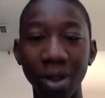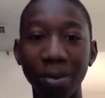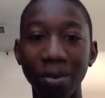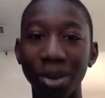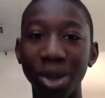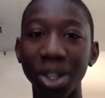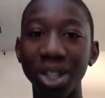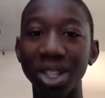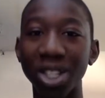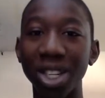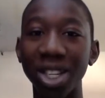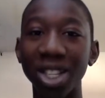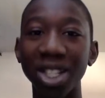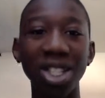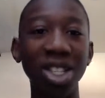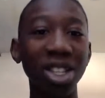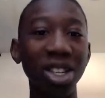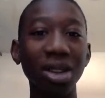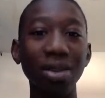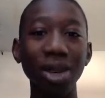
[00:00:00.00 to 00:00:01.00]
But it's
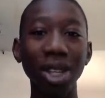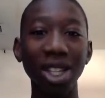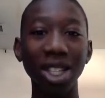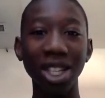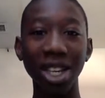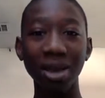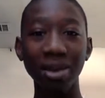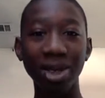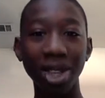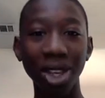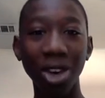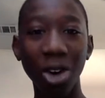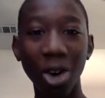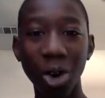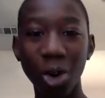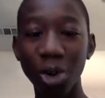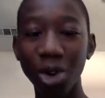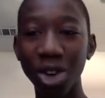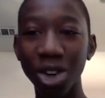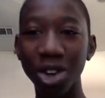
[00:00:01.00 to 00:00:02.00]
just going to be the same thing
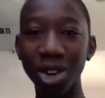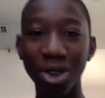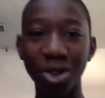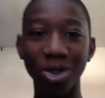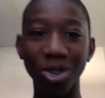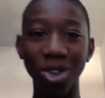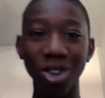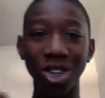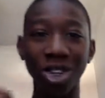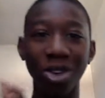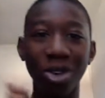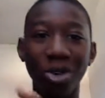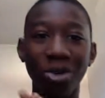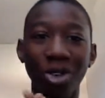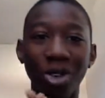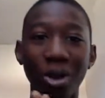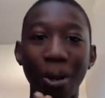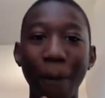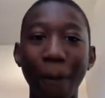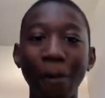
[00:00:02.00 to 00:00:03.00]
over and over and
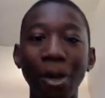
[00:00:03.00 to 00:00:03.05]
over.